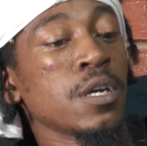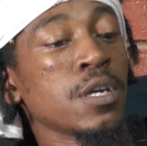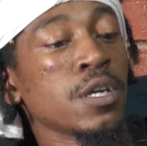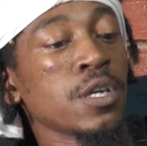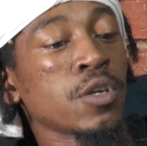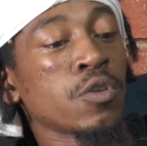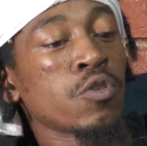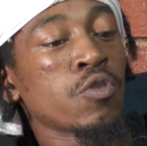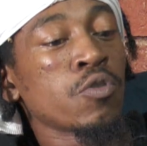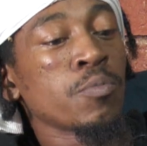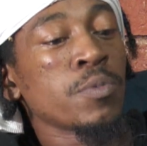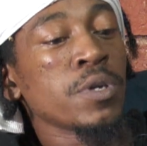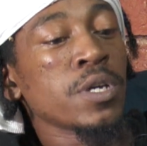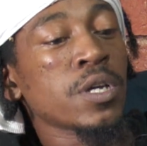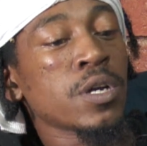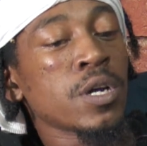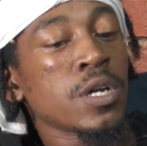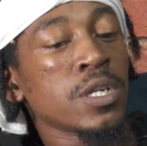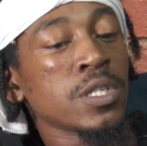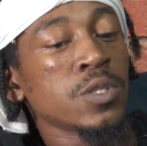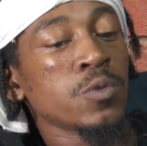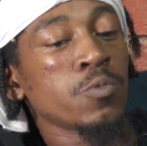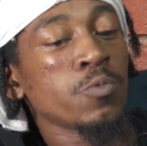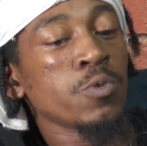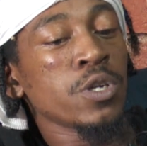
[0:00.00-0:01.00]
you know,
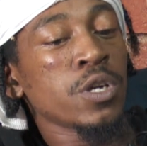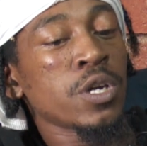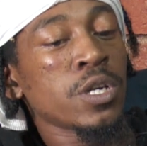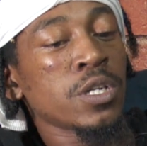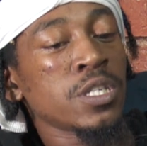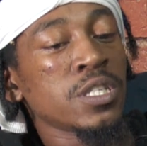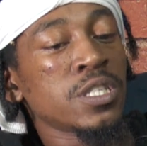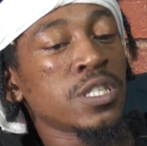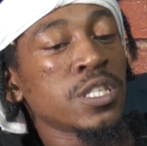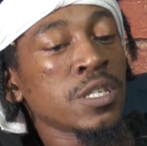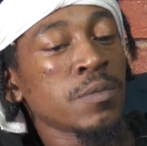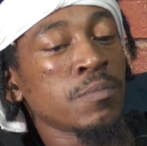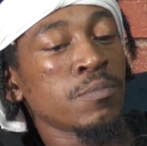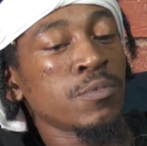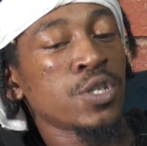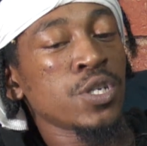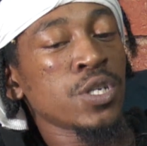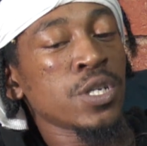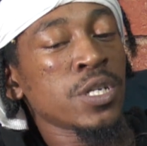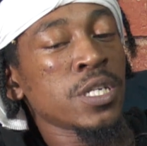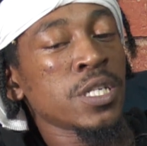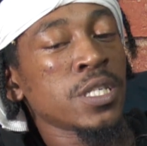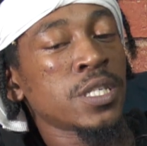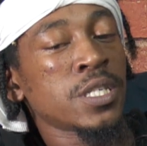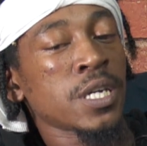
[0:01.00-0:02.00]
because we on the same
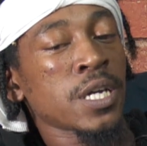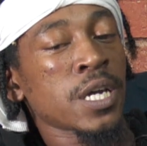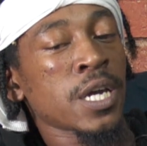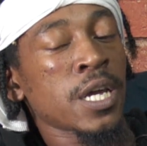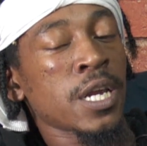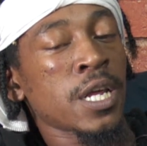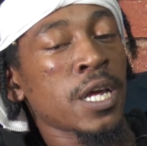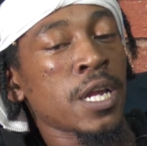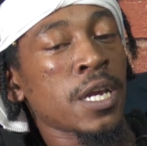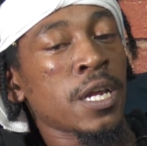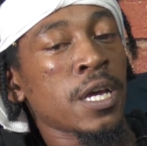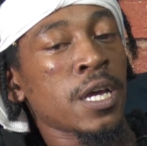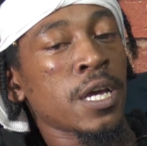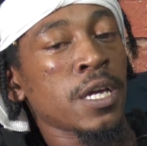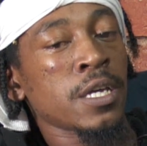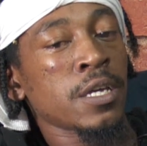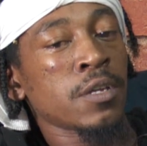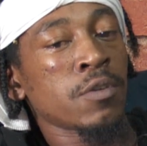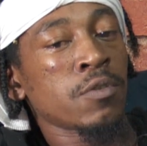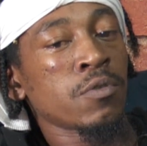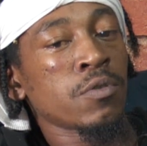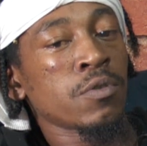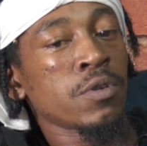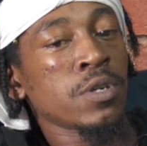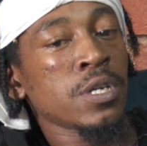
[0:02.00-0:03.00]
journey together now, you
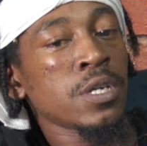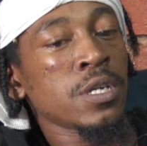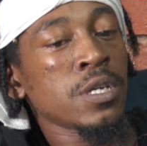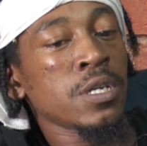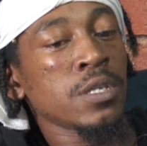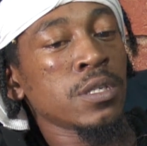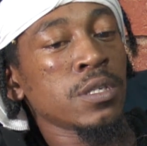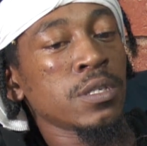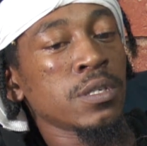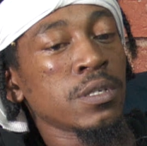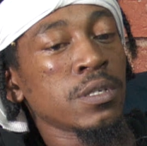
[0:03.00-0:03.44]
know, he